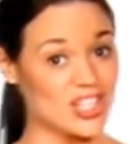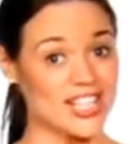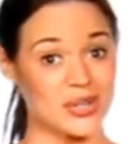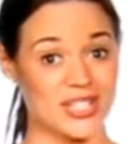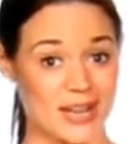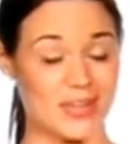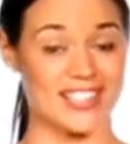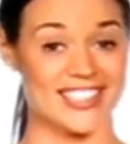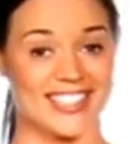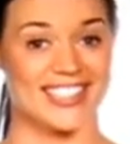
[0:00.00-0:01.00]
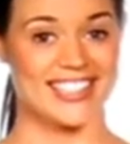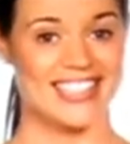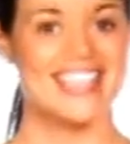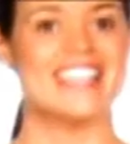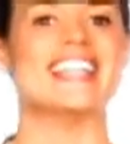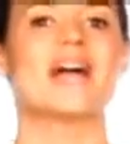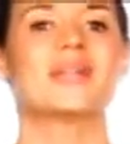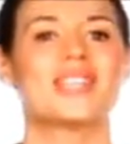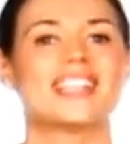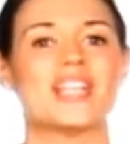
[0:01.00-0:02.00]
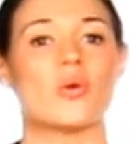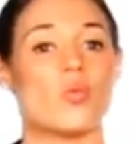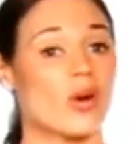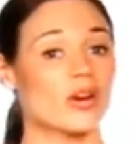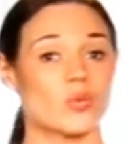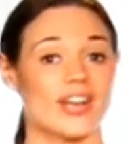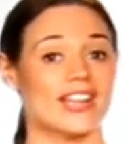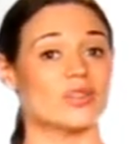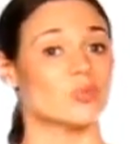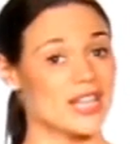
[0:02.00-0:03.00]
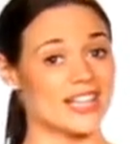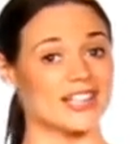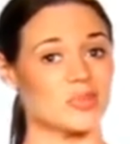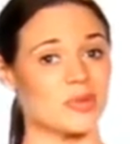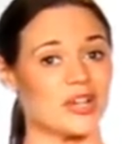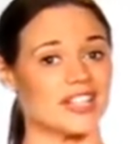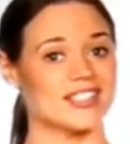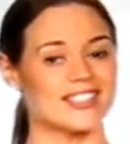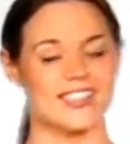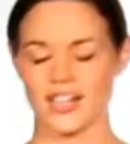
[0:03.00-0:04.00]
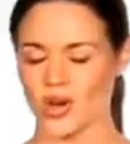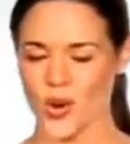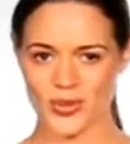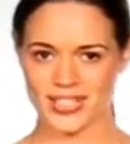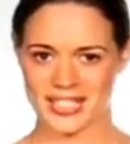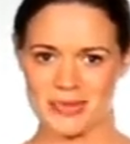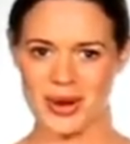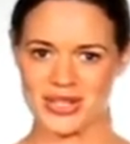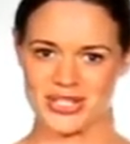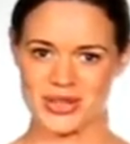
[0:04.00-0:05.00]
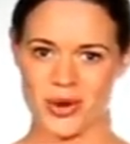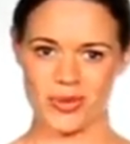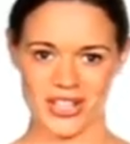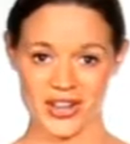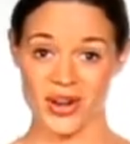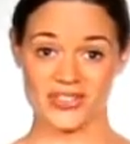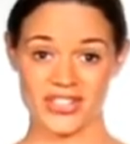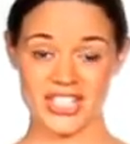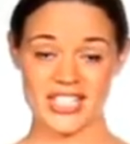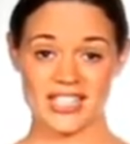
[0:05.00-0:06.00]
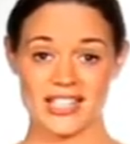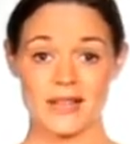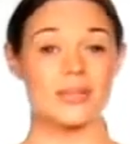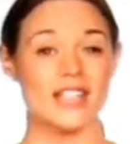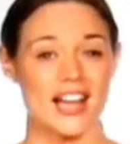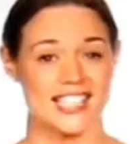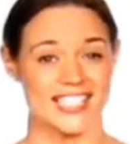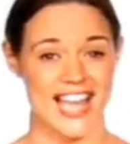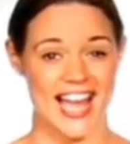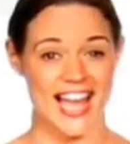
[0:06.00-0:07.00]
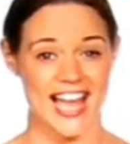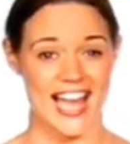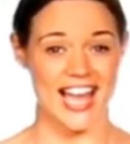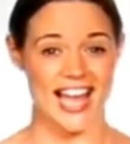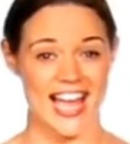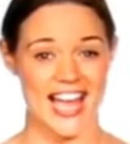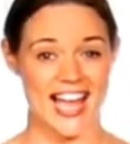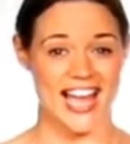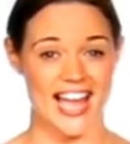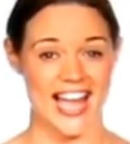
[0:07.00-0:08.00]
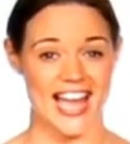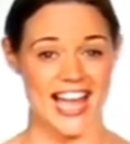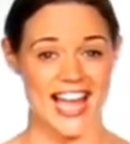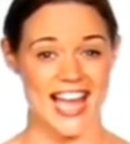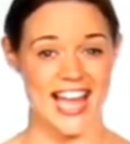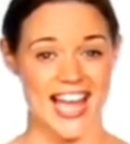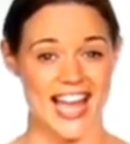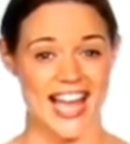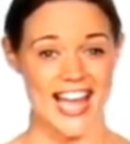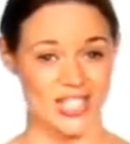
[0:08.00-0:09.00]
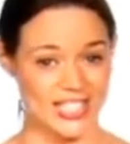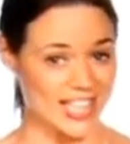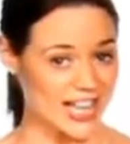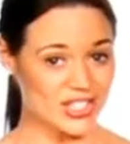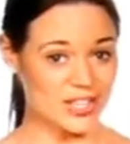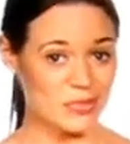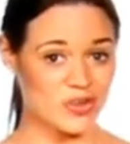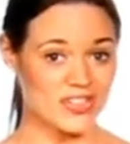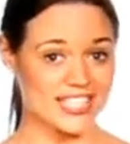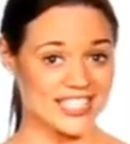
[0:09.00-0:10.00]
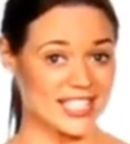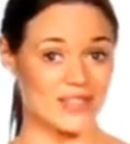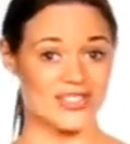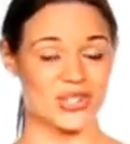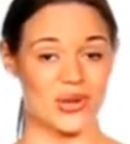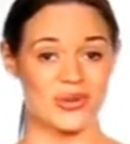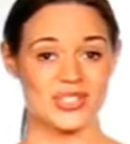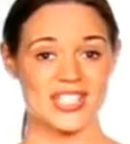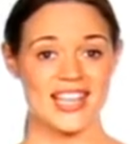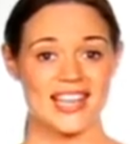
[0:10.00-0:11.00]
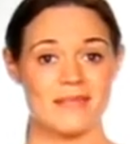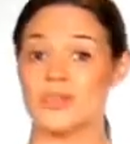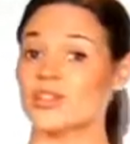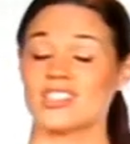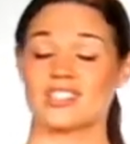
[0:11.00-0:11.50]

is the Nook Tablet, okay, the old Nook Tablet. If I decide to pause, this bar comes up and I can pause, I can play, I can,